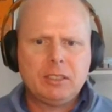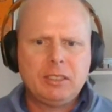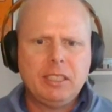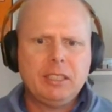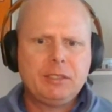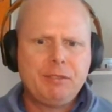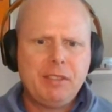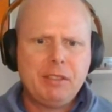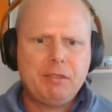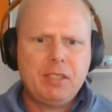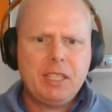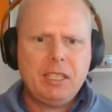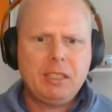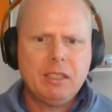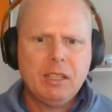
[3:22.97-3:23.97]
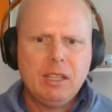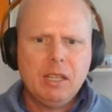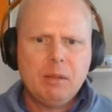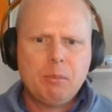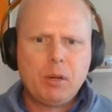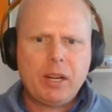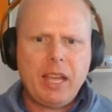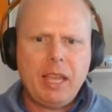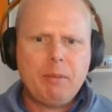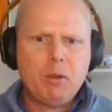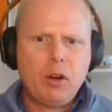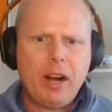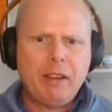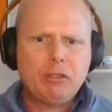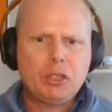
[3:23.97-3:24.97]
Assists, 15 per
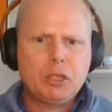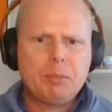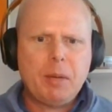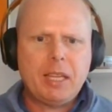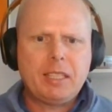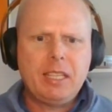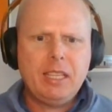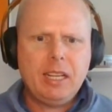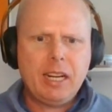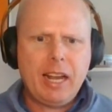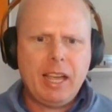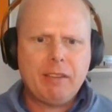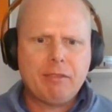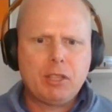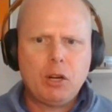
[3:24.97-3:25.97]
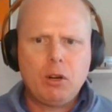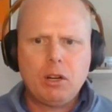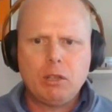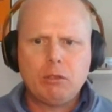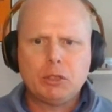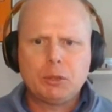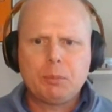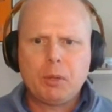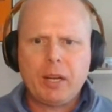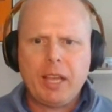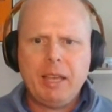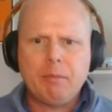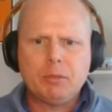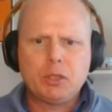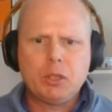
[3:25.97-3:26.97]
game. Their average is about 10.5 turnovers per
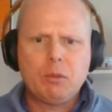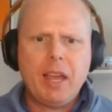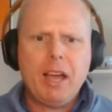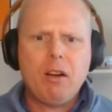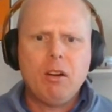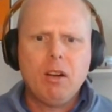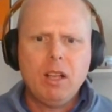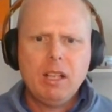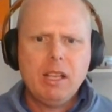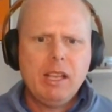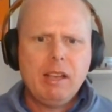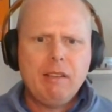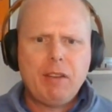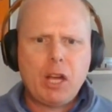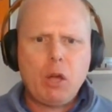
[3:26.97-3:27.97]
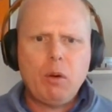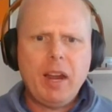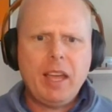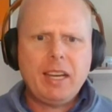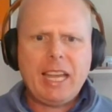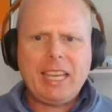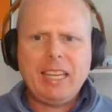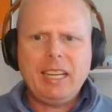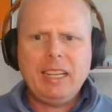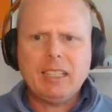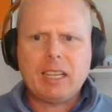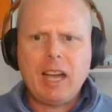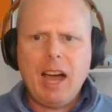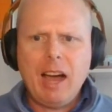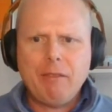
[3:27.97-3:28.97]
game. So now, if I go down and I get
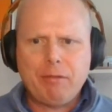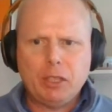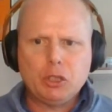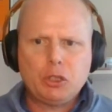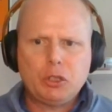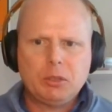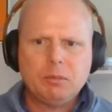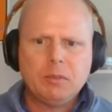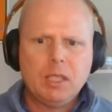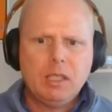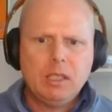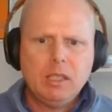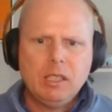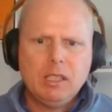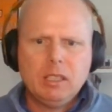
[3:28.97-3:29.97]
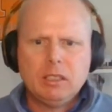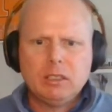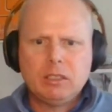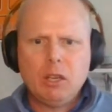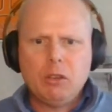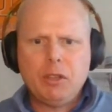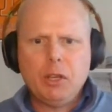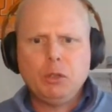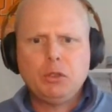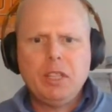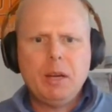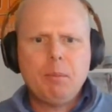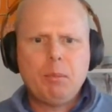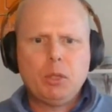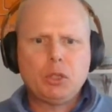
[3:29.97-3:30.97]
into conference, so
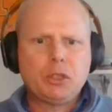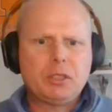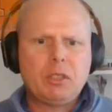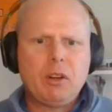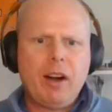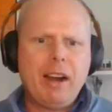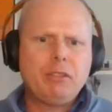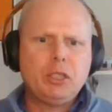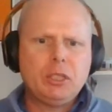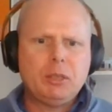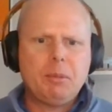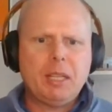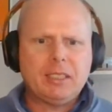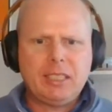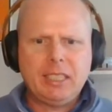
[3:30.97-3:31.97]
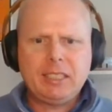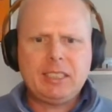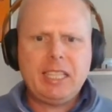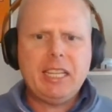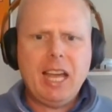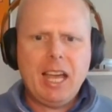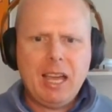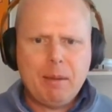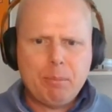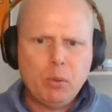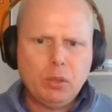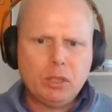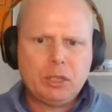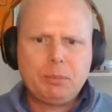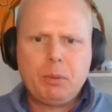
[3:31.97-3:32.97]
those numbers, they're averaging about 69
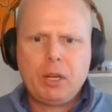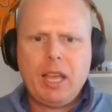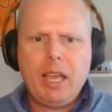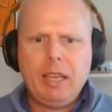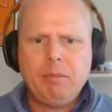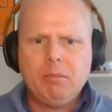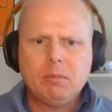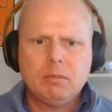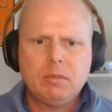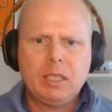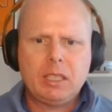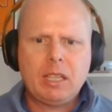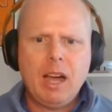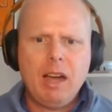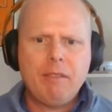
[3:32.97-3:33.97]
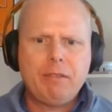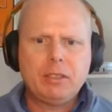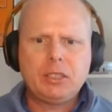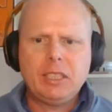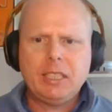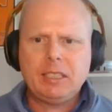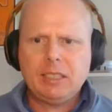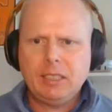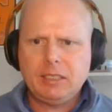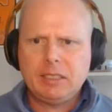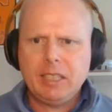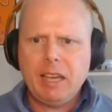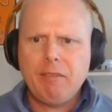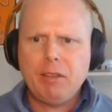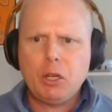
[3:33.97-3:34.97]
points per game and conference,
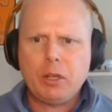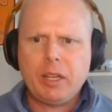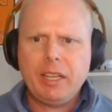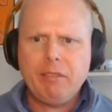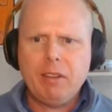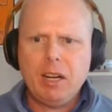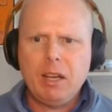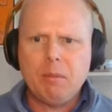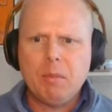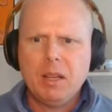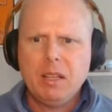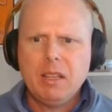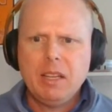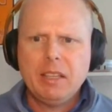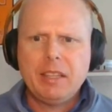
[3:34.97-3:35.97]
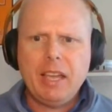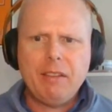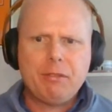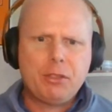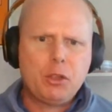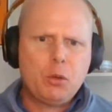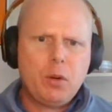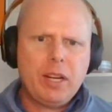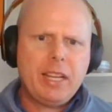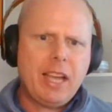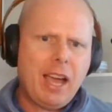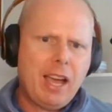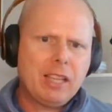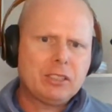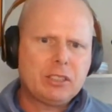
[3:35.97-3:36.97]
67 are giving up. They have three
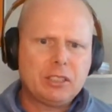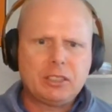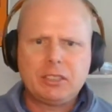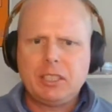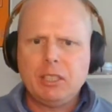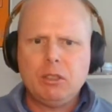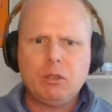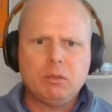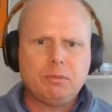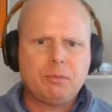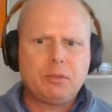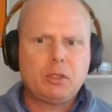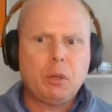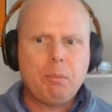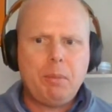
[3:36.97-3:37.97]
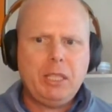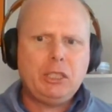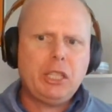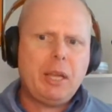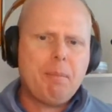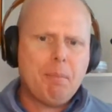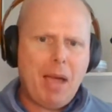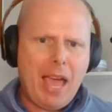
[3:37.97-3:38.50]
guys that still so B.J.